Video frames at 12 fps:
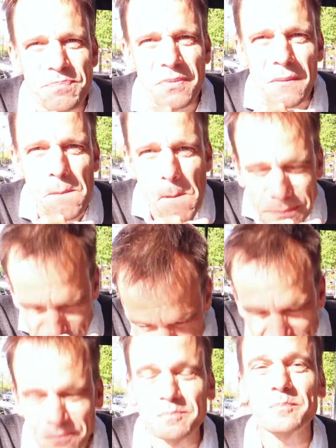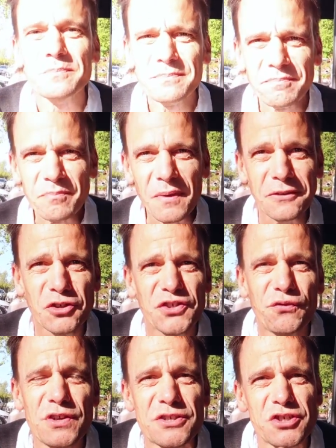Just there
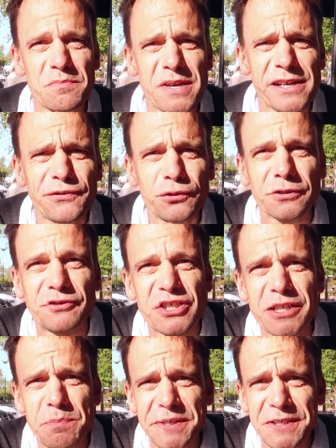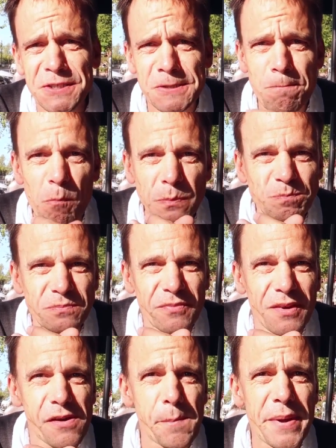finished a mouthful of chickpeas.
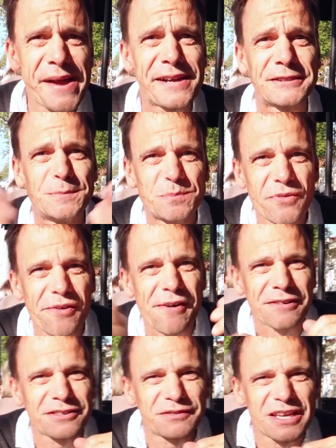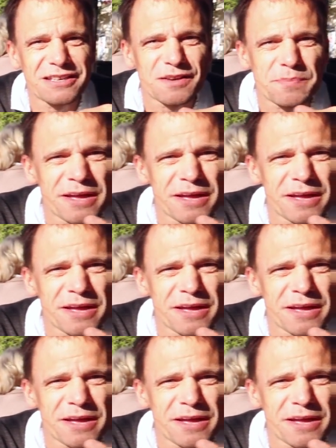I'm back. Getting the